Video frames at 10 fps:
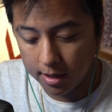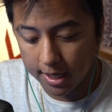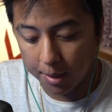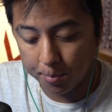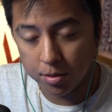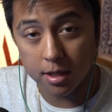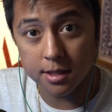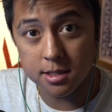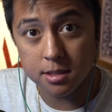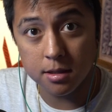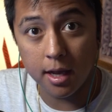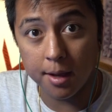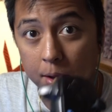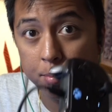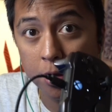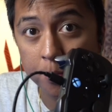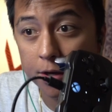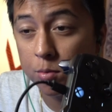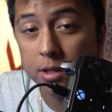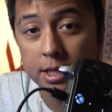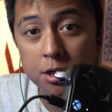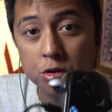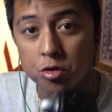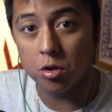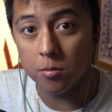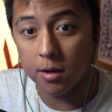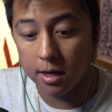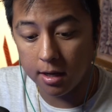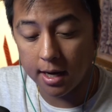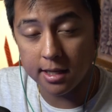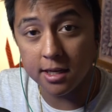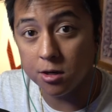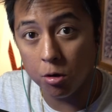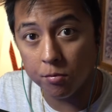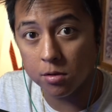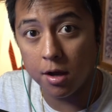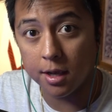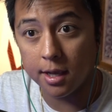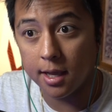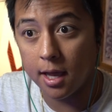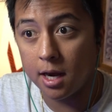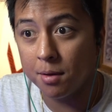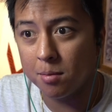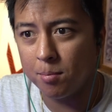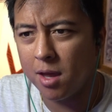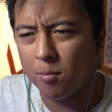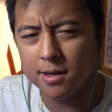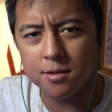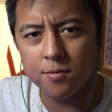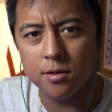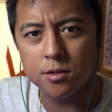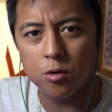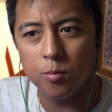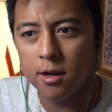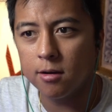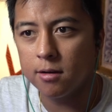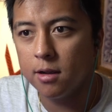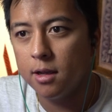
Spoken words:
And I plugged I plugged my new Elite controller in, and I didn't overclock it yet. And I'm like, man, why does it feel so weird?